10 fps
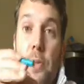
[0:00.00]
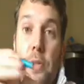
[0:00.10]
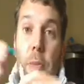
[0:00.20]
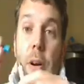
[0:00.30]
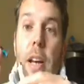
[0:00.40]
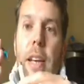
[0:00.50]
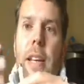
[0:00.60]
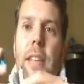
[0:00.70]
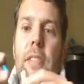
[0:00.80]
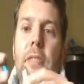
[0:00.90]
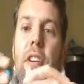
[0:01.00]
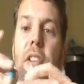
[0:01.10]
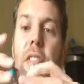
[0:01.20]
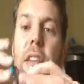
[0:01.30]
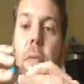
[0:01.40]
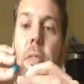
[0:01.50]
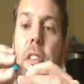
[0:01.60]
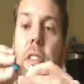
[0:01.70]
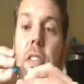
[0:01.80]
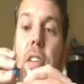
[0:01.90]
was the pioneers as far as that was
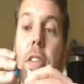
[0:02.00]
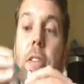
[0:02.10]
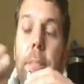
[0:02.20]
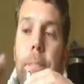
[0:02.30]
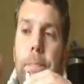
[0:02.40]
concerned.